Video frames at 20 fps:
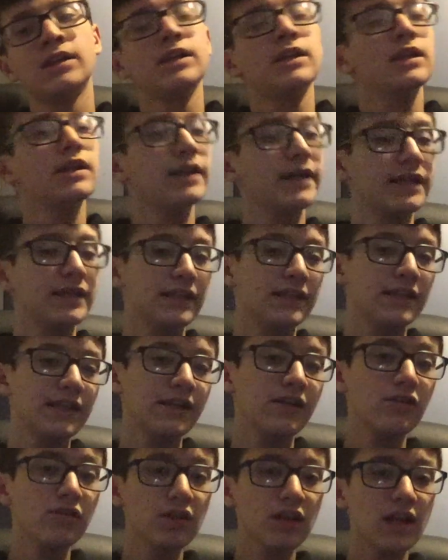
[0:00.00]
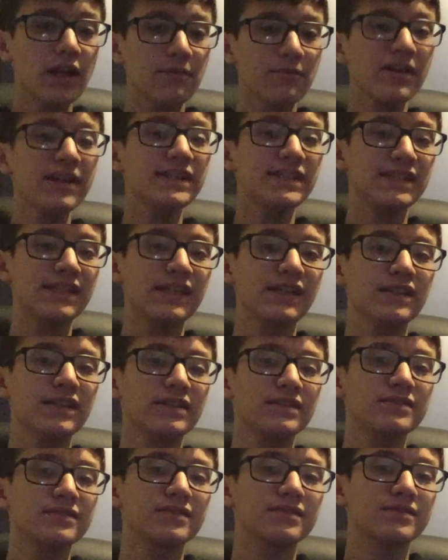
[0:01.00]
Like in Hill Climb
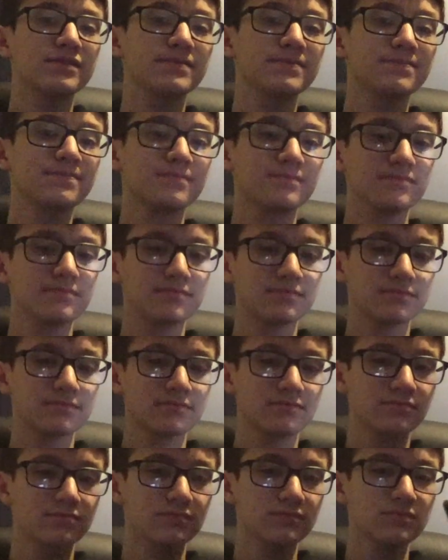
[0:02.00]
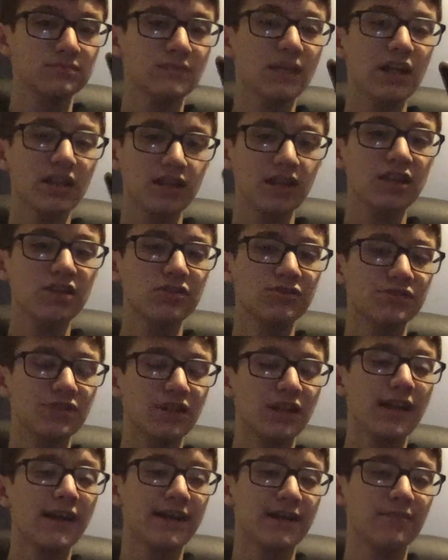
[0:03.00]
Racing, I think there's a
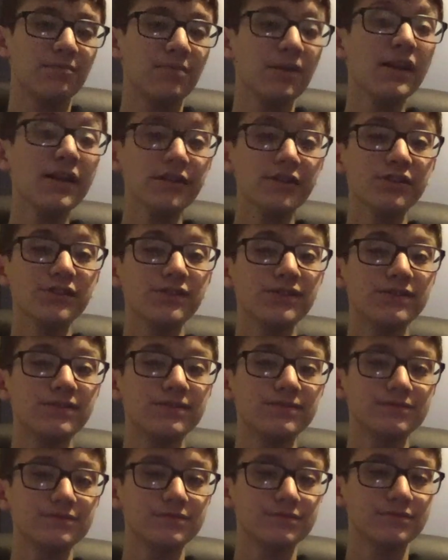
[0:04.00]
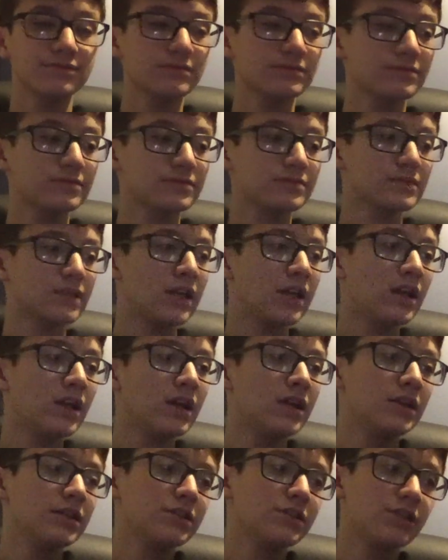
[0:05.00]
lack of players,
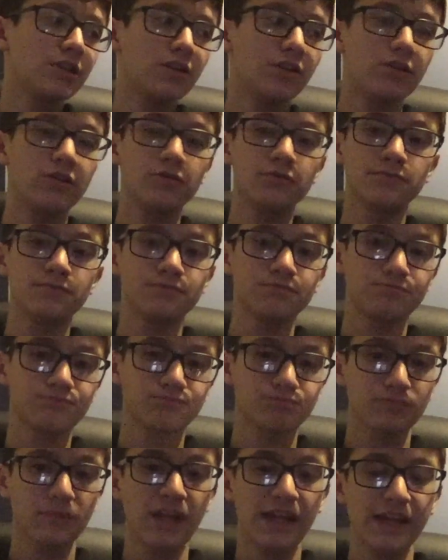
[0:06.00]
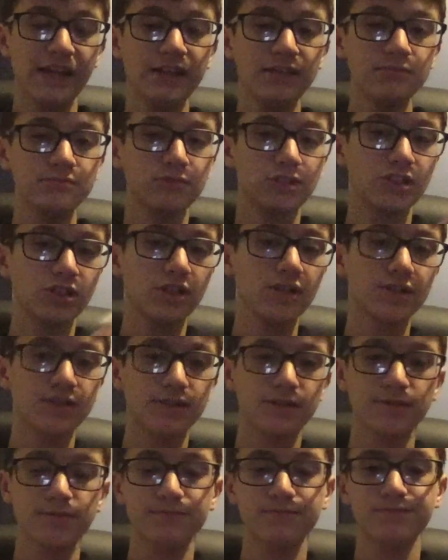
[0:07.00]
so they
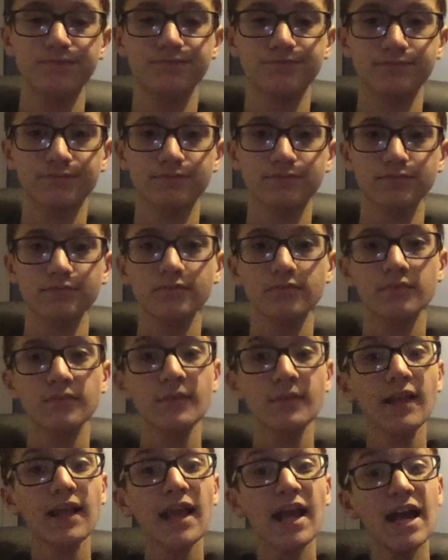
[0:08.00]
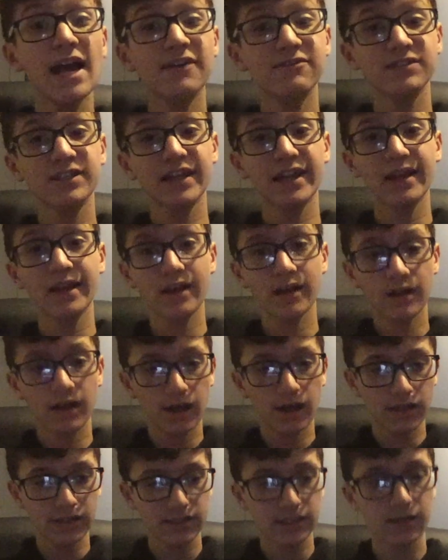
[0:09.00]
just have
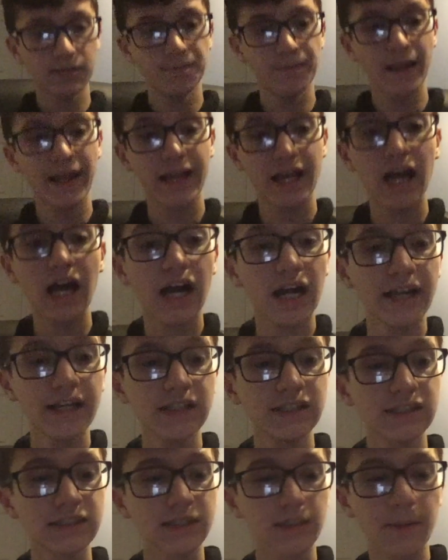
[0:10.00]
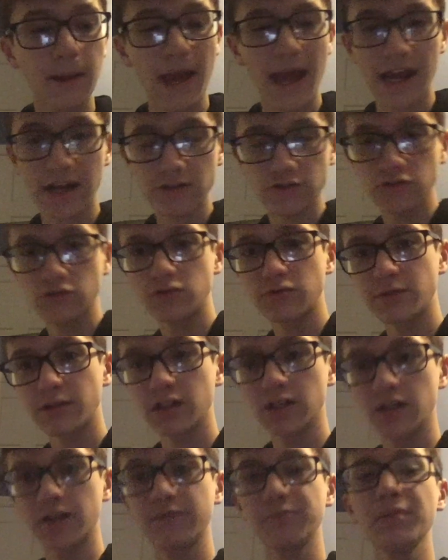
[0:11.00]
some AI and some actual real
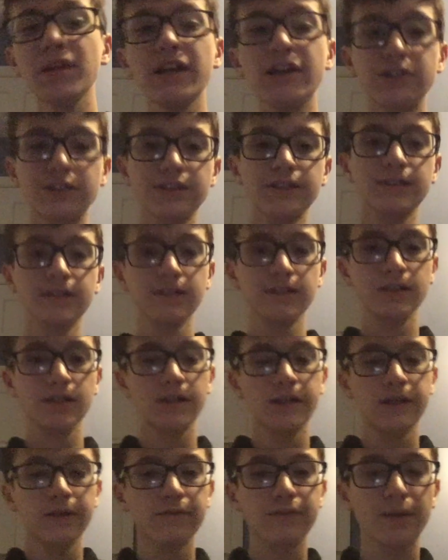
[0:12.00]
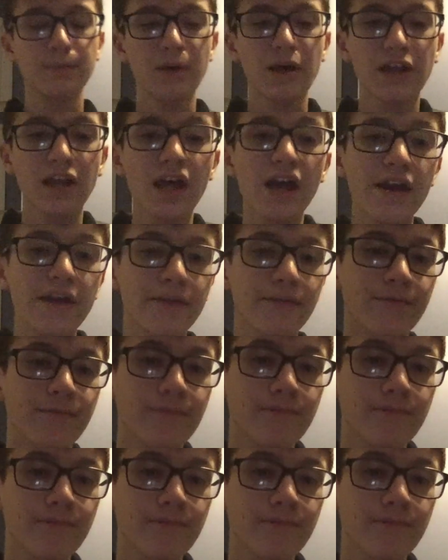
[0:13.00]
life players from online.